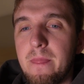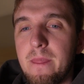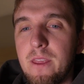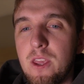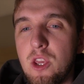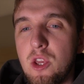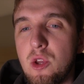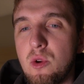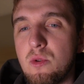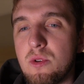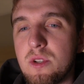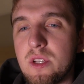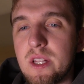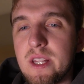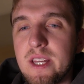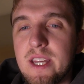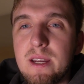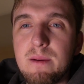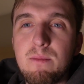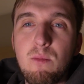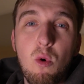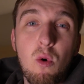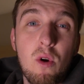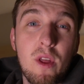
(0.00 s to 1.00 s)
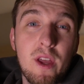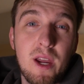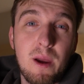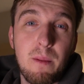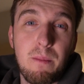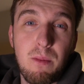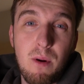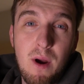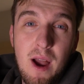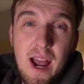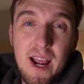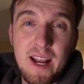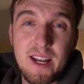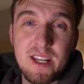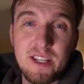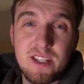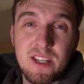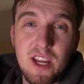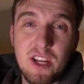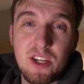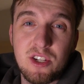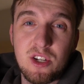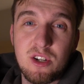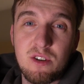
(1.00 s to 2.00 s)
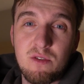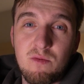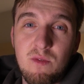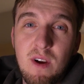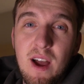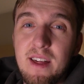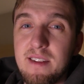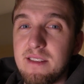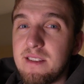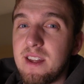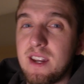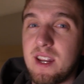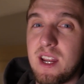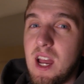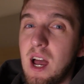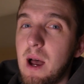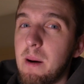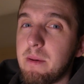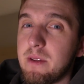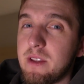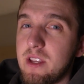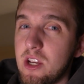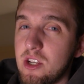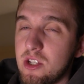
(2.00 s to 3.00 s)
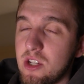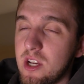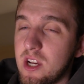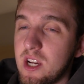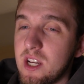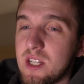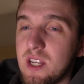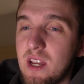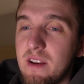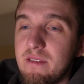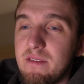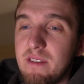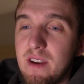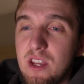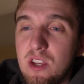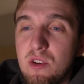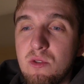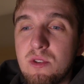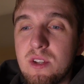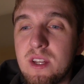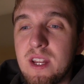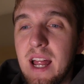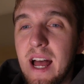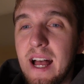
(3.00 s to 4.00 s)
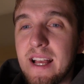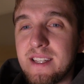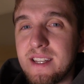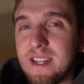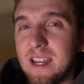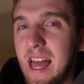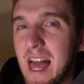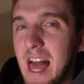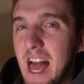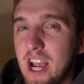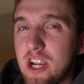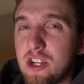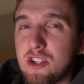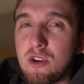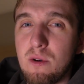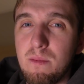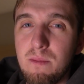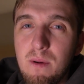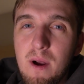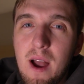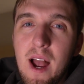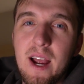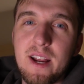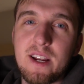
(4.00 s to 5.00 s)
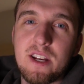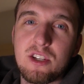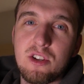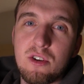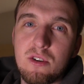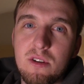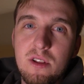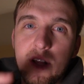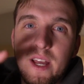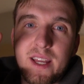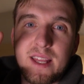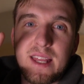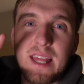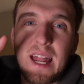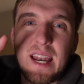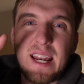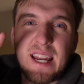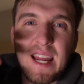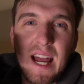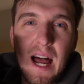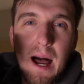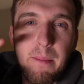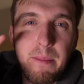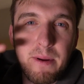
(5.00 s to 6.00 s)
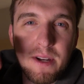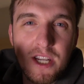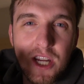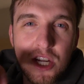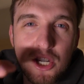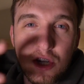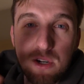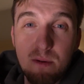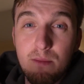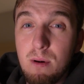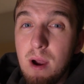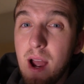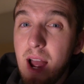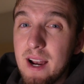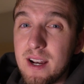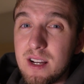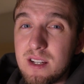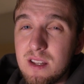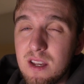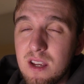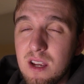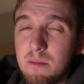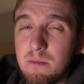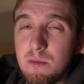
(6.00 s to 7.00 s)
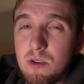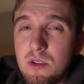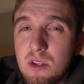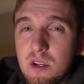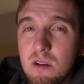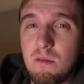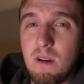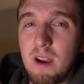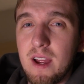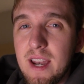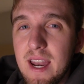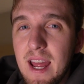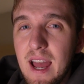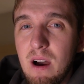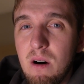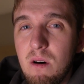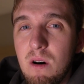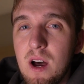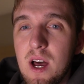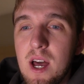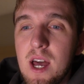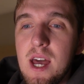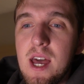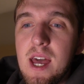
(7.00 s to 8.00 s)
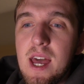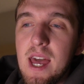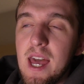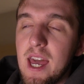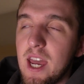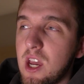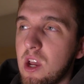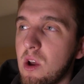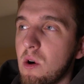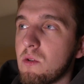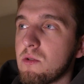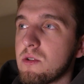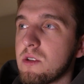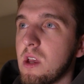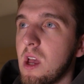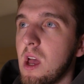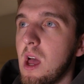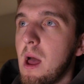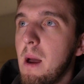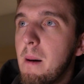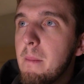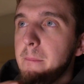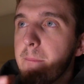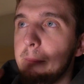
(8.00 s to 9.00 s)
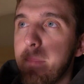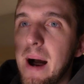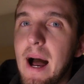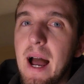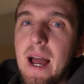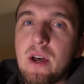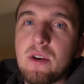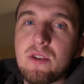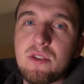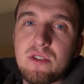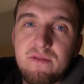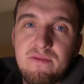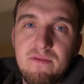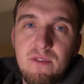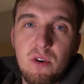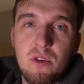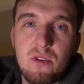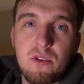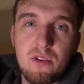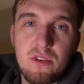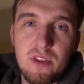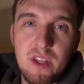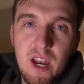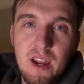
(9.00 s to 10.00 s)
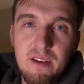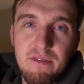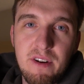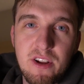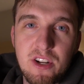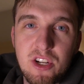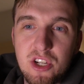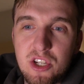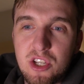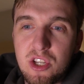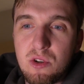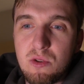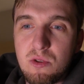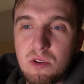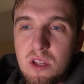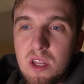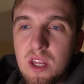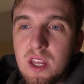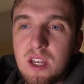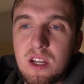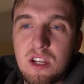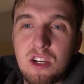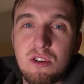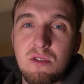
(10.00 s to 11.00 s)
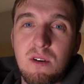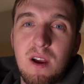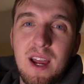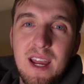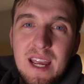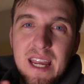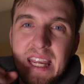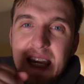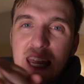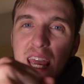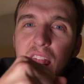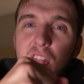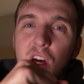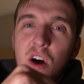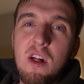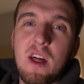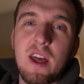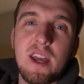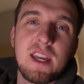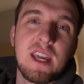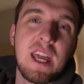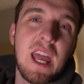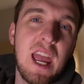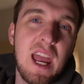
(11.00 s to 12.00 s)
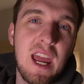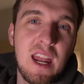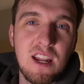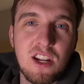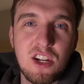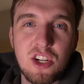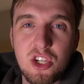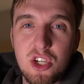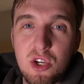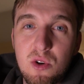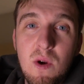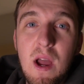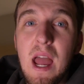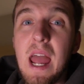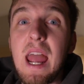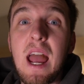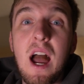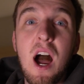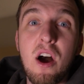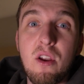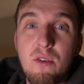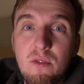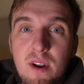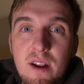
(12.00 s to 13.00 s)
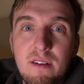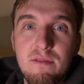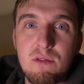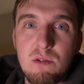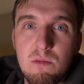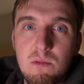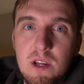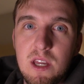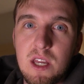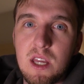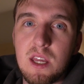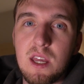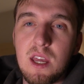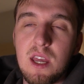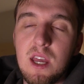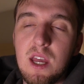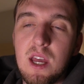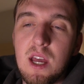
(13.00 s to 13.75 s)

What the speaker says: use league more like a practice session rather than a competition. Because if I use it as an extra practice, or like that competition practice like I'm using it right now, it goes miles further than if I just use a league to try and get all I can and shoot 800 every week.